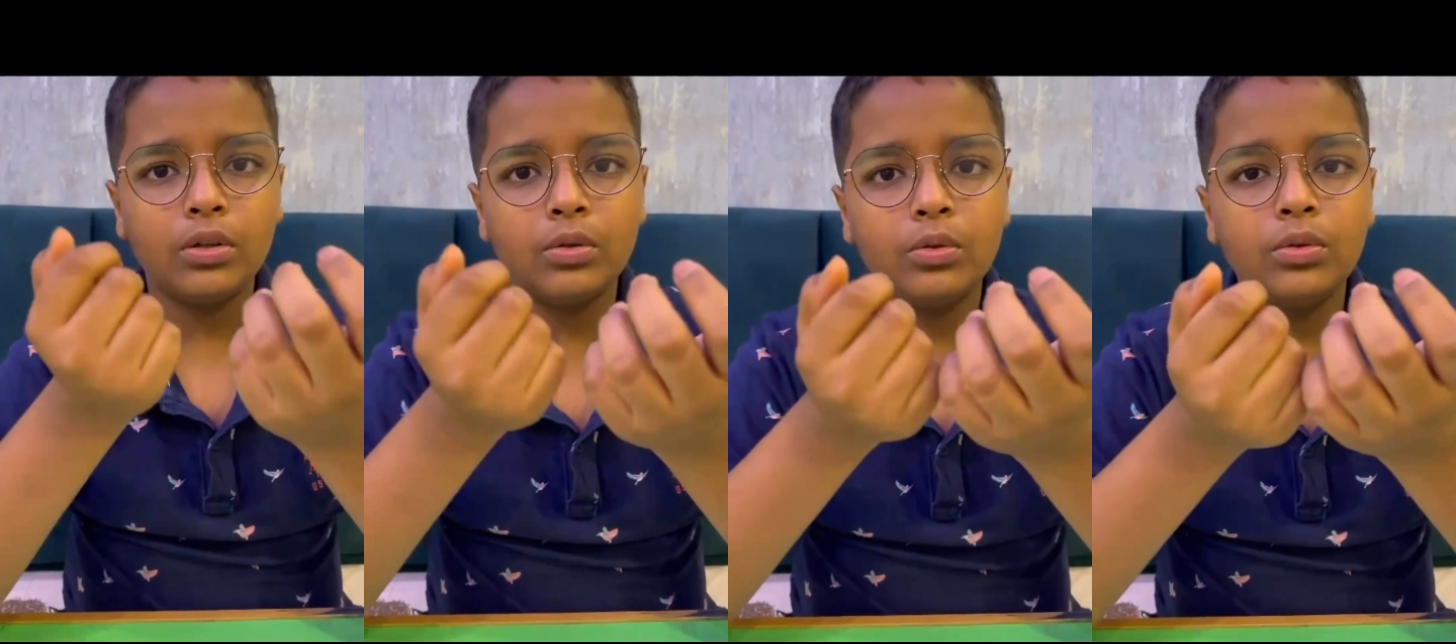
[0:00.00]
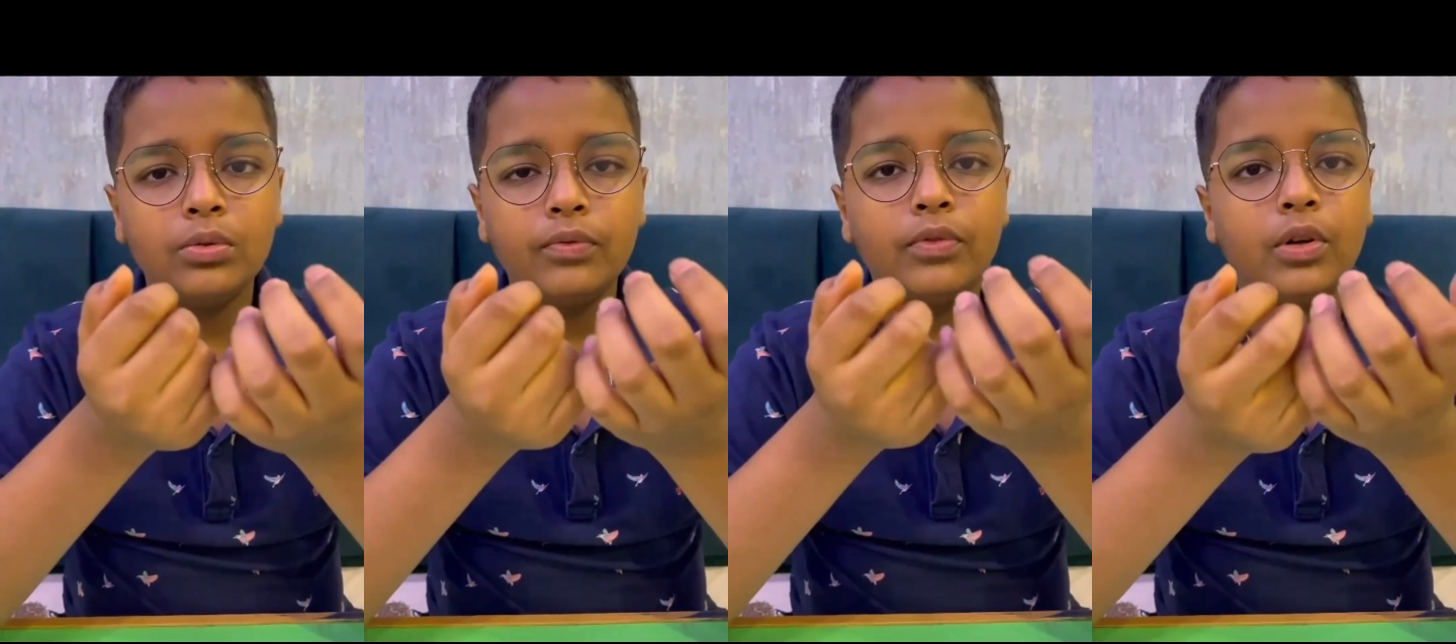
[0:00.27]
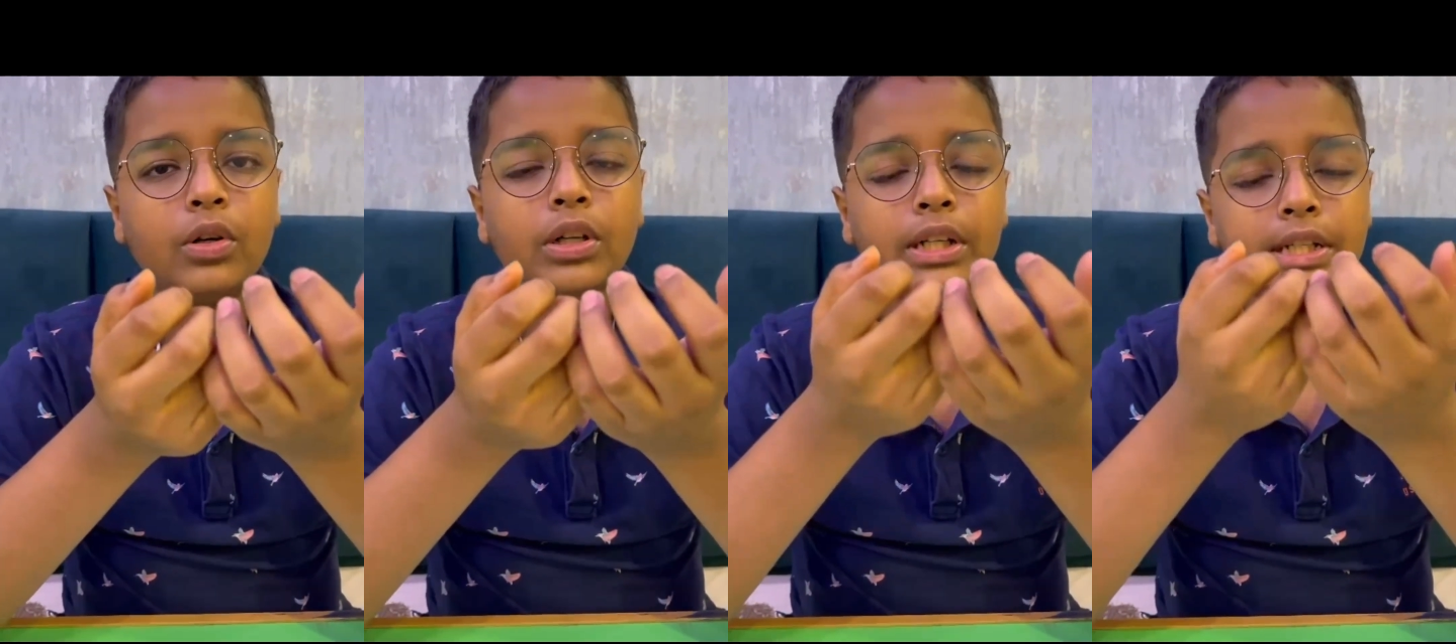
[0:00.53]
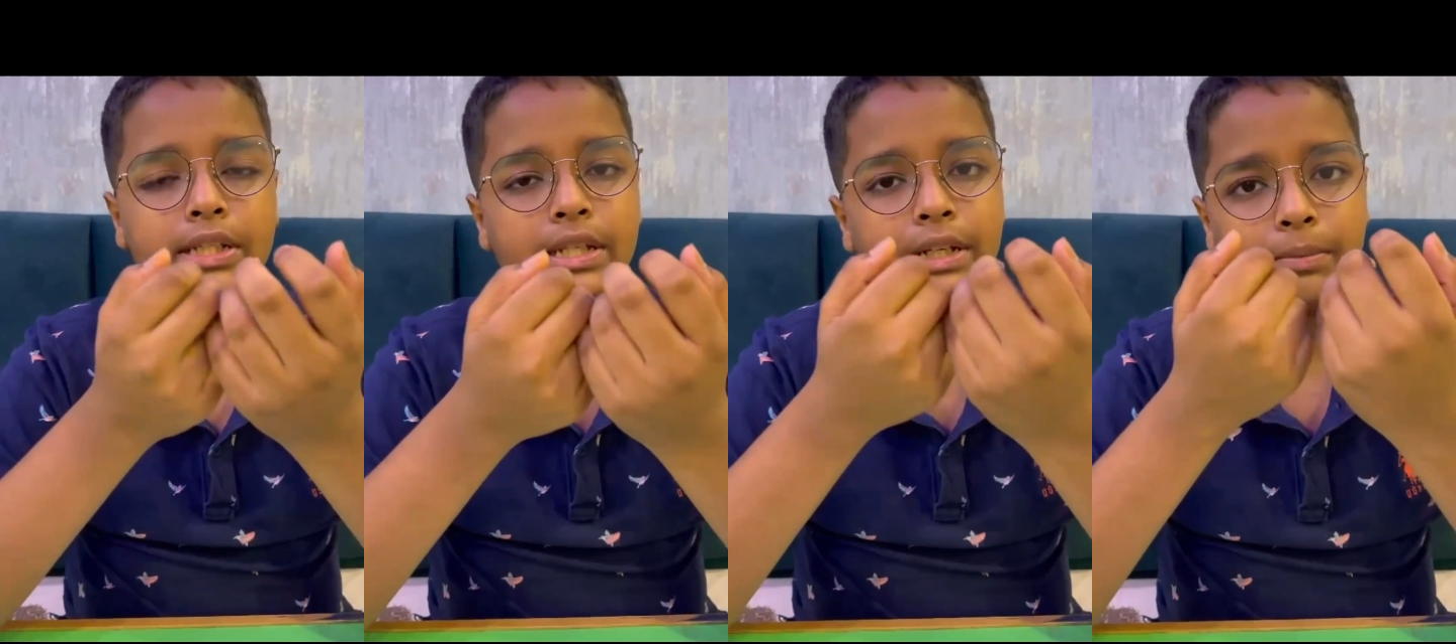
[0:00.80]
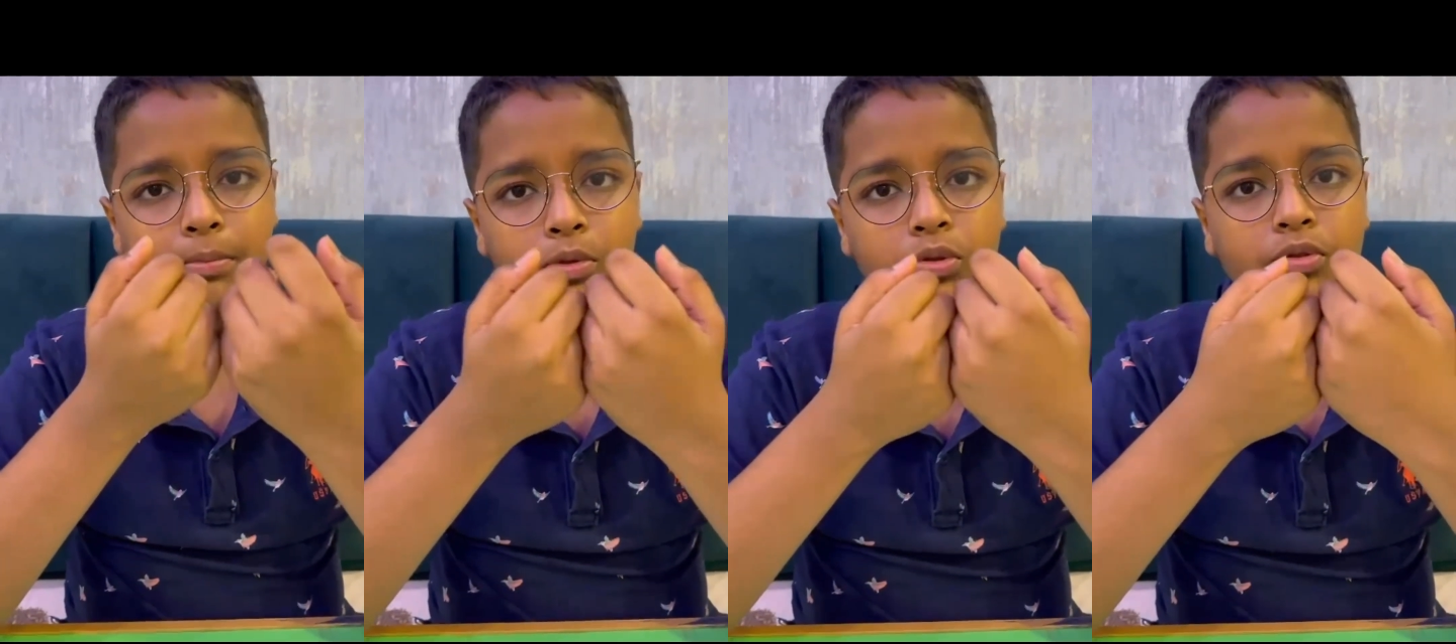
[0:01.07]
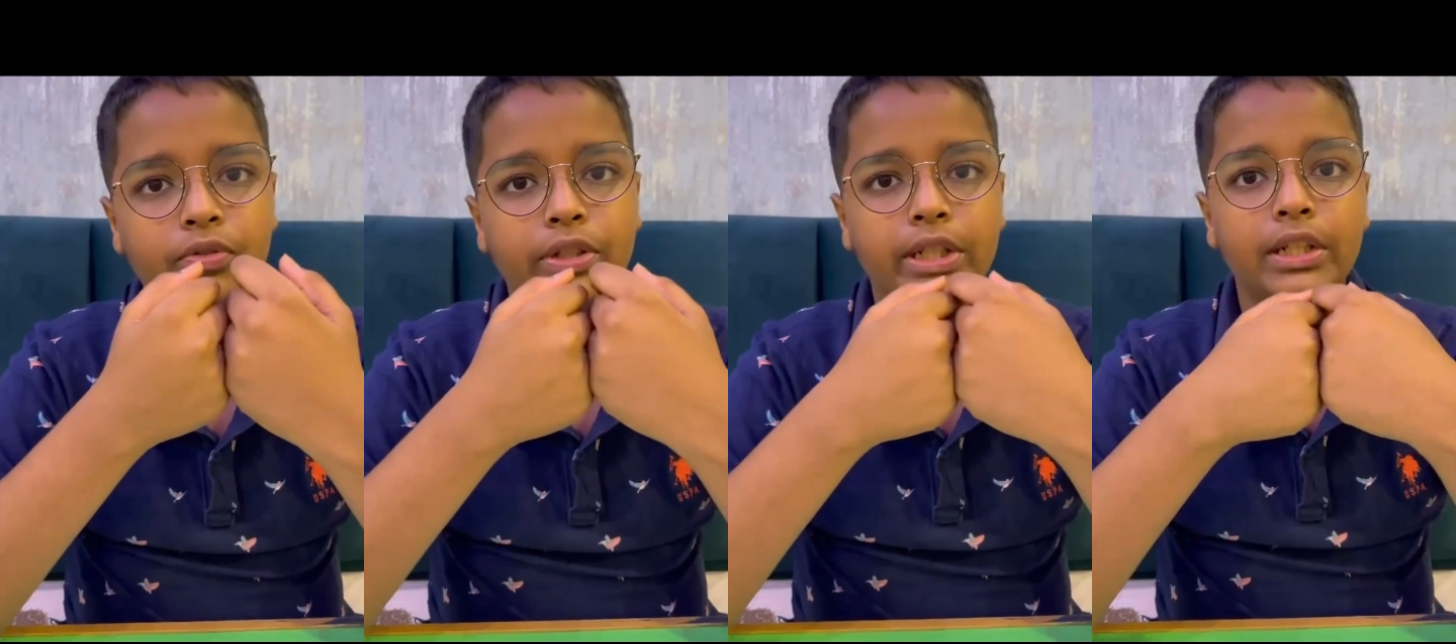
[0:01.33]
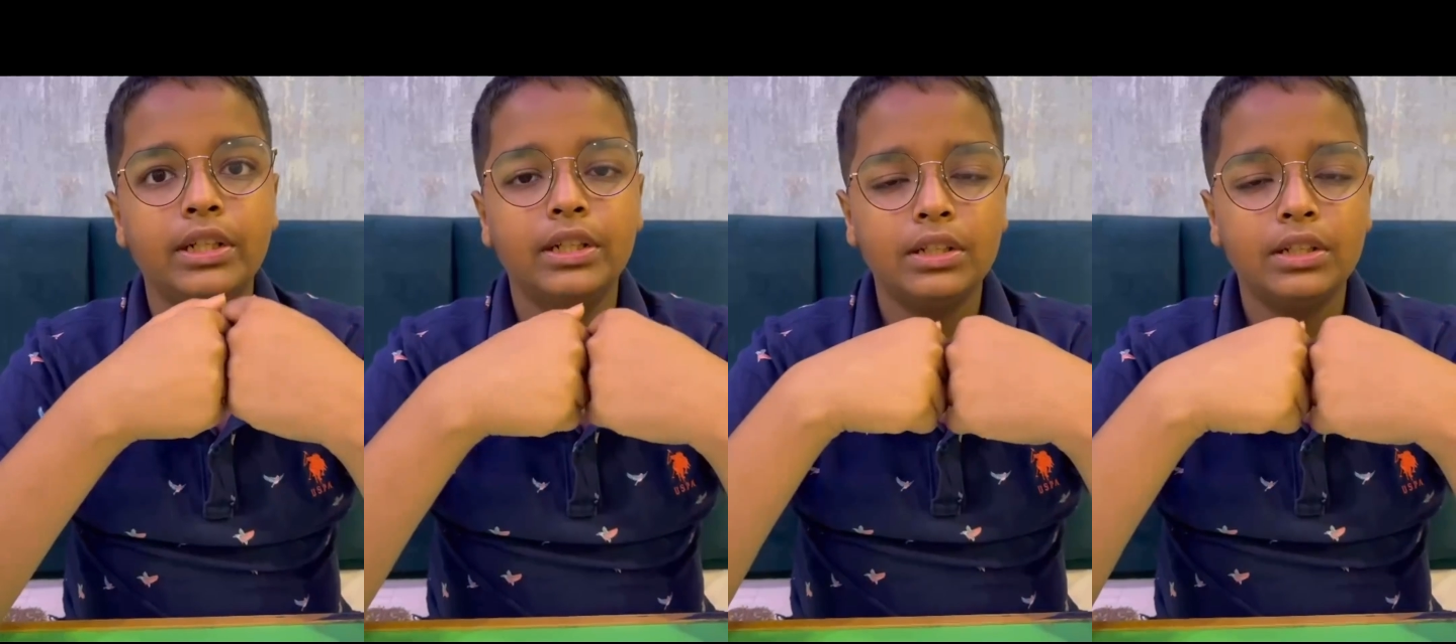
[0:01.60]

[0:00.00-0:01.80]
known what is atmosphere.